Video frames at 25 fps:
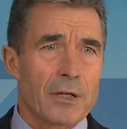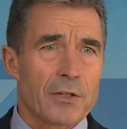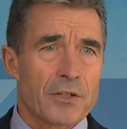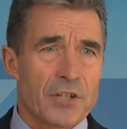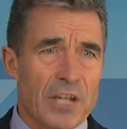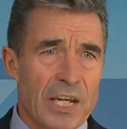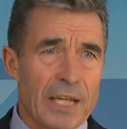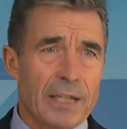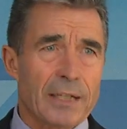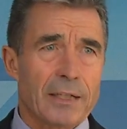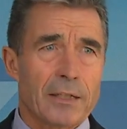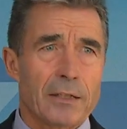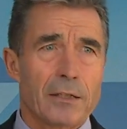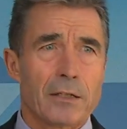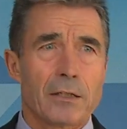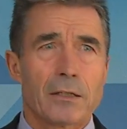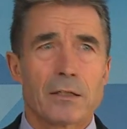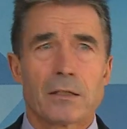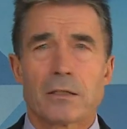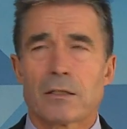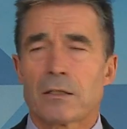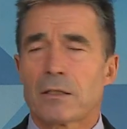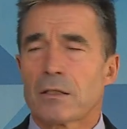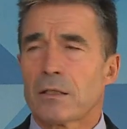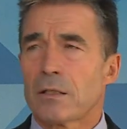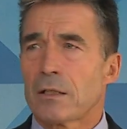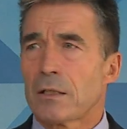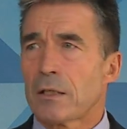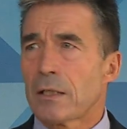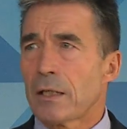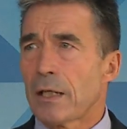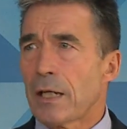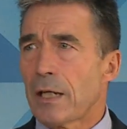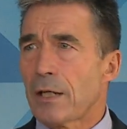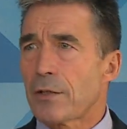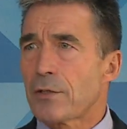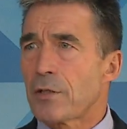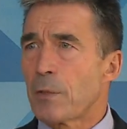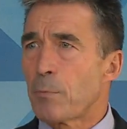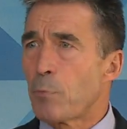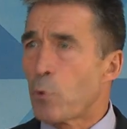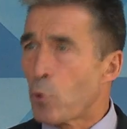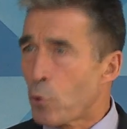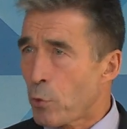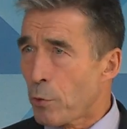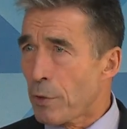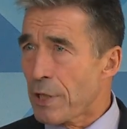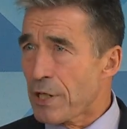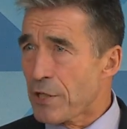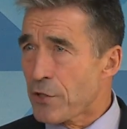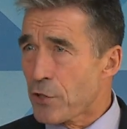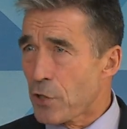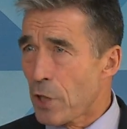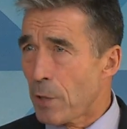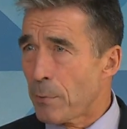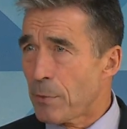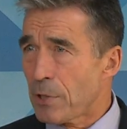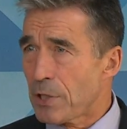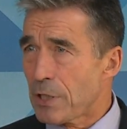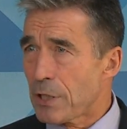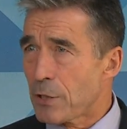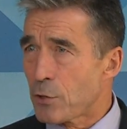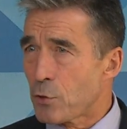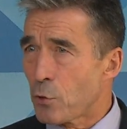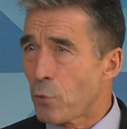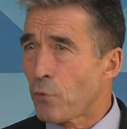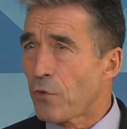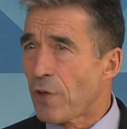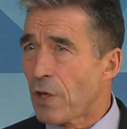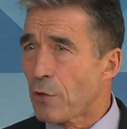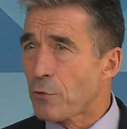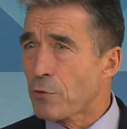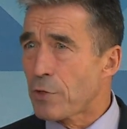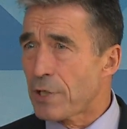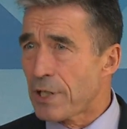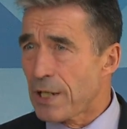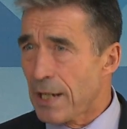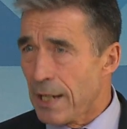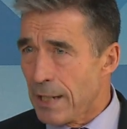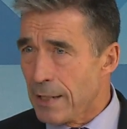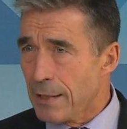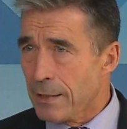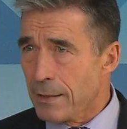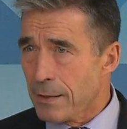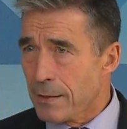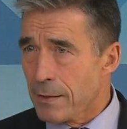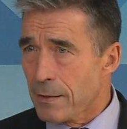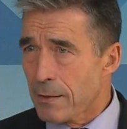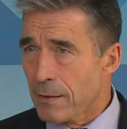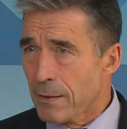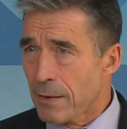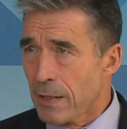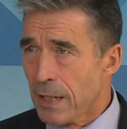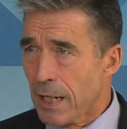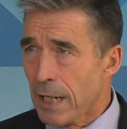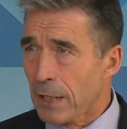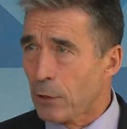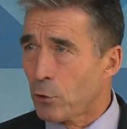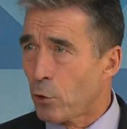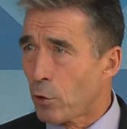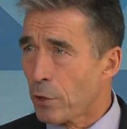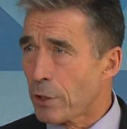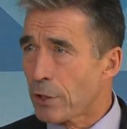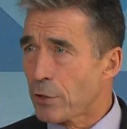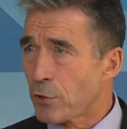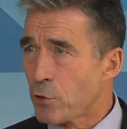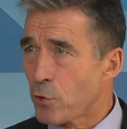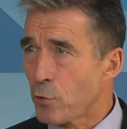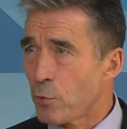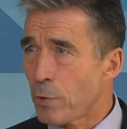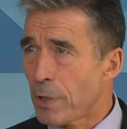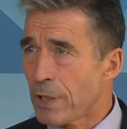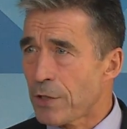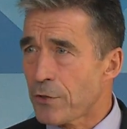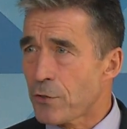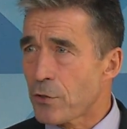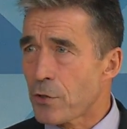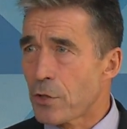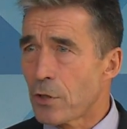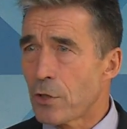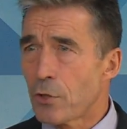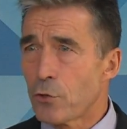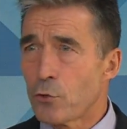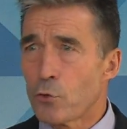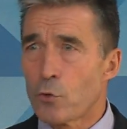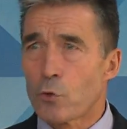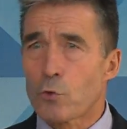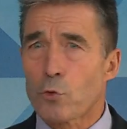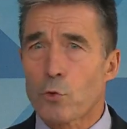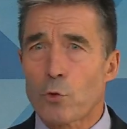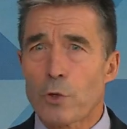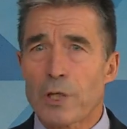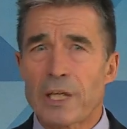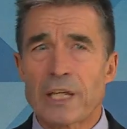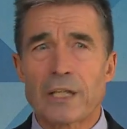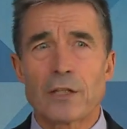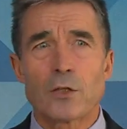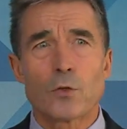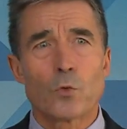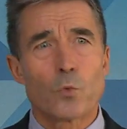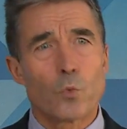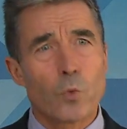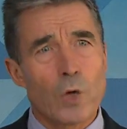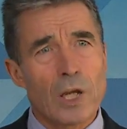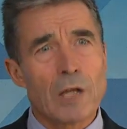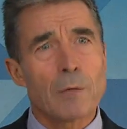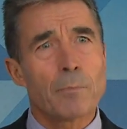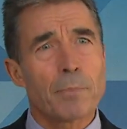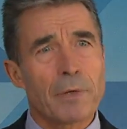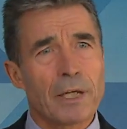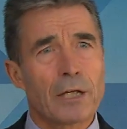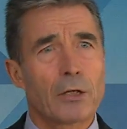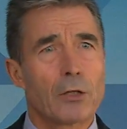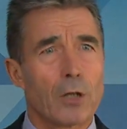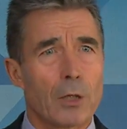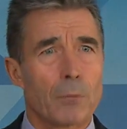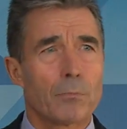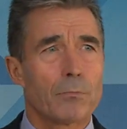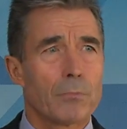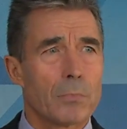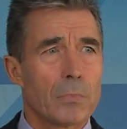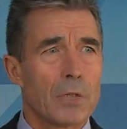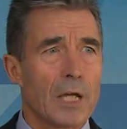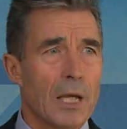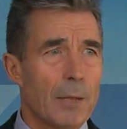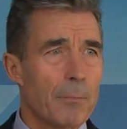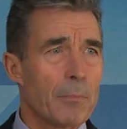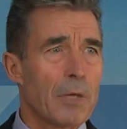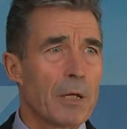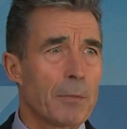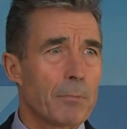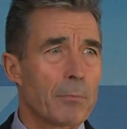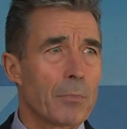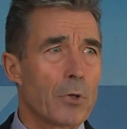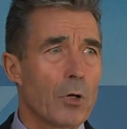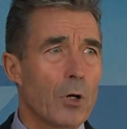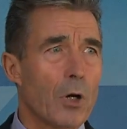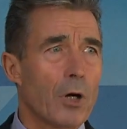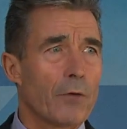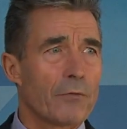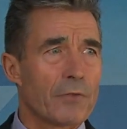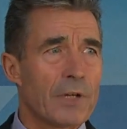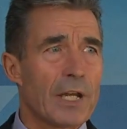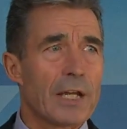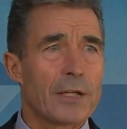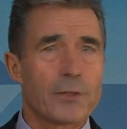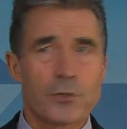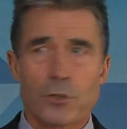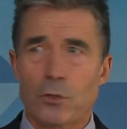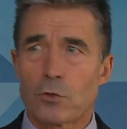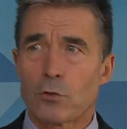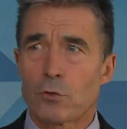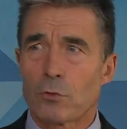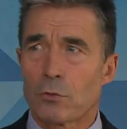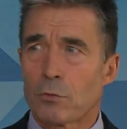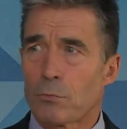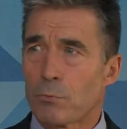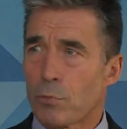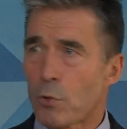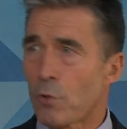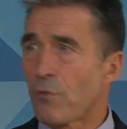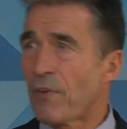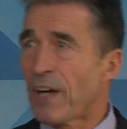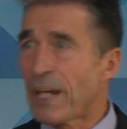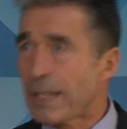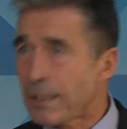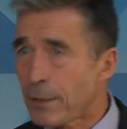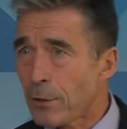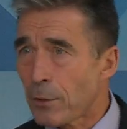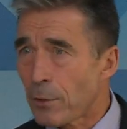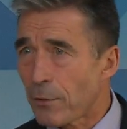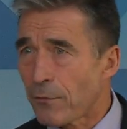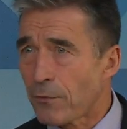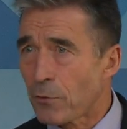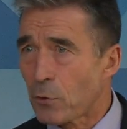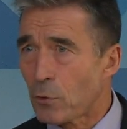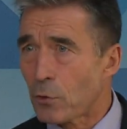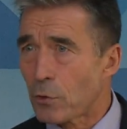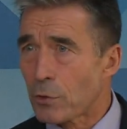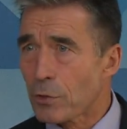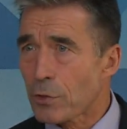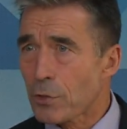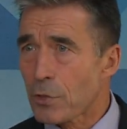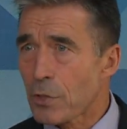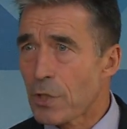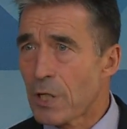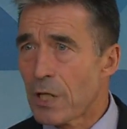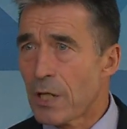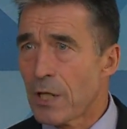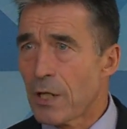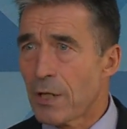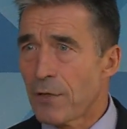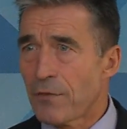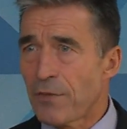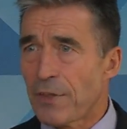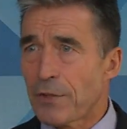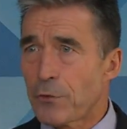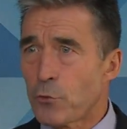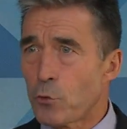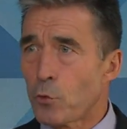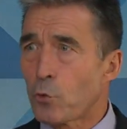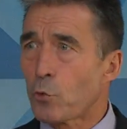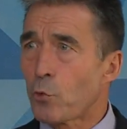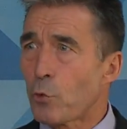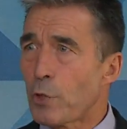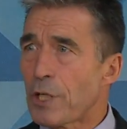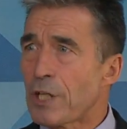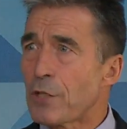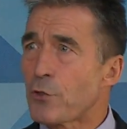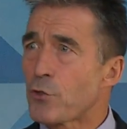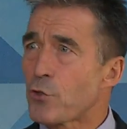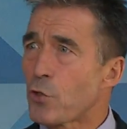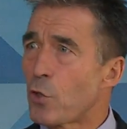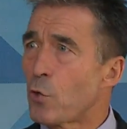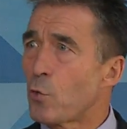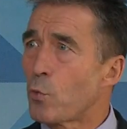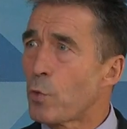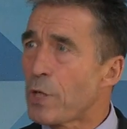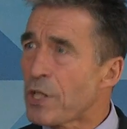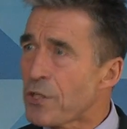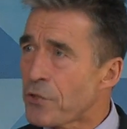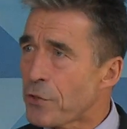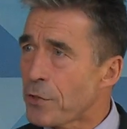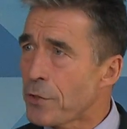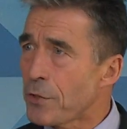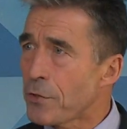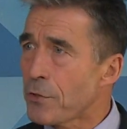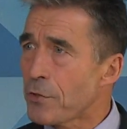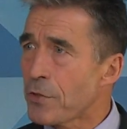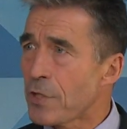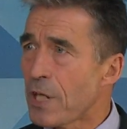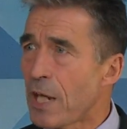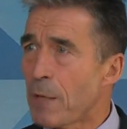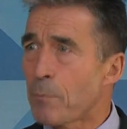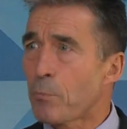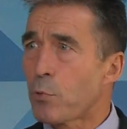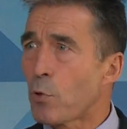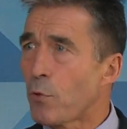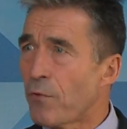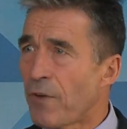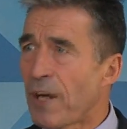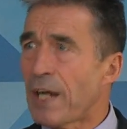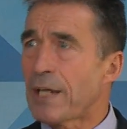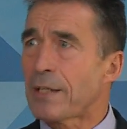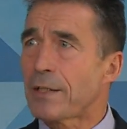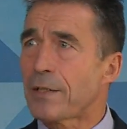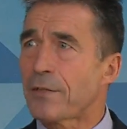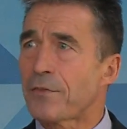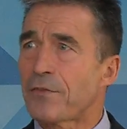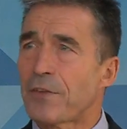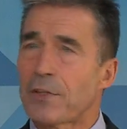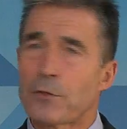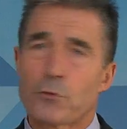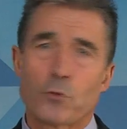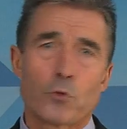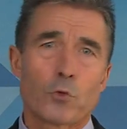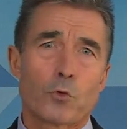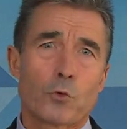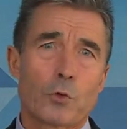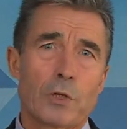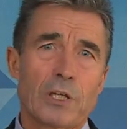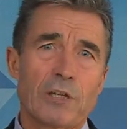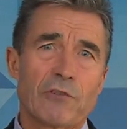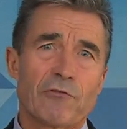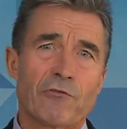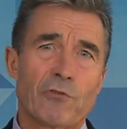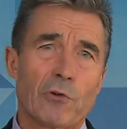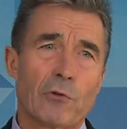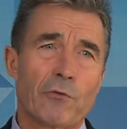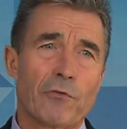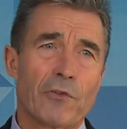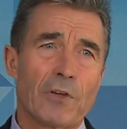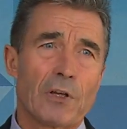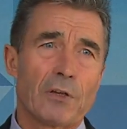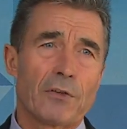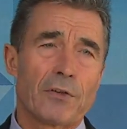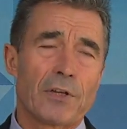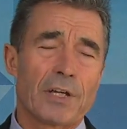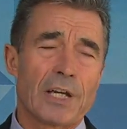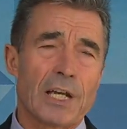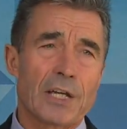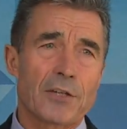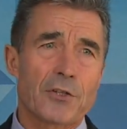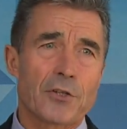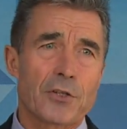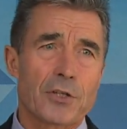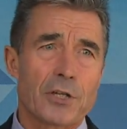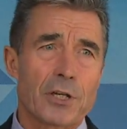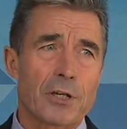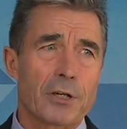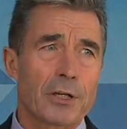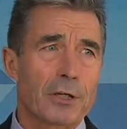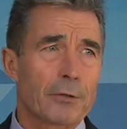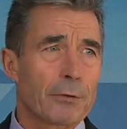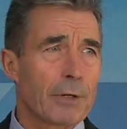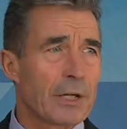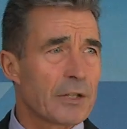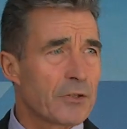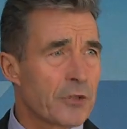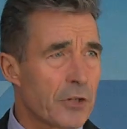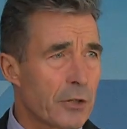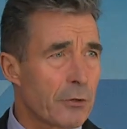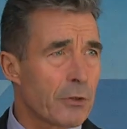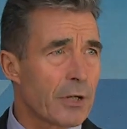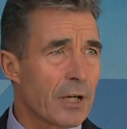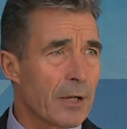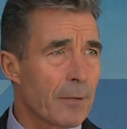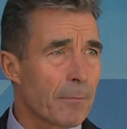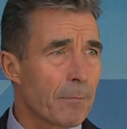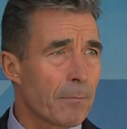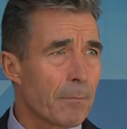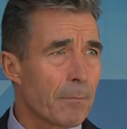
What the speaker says: taken at the Bucharest summit in 2008, according to which Ukraine will become a member of NATO, provided, of course, that Ukraine so wishes and provided that Ukraine fulfill the necessary criteria.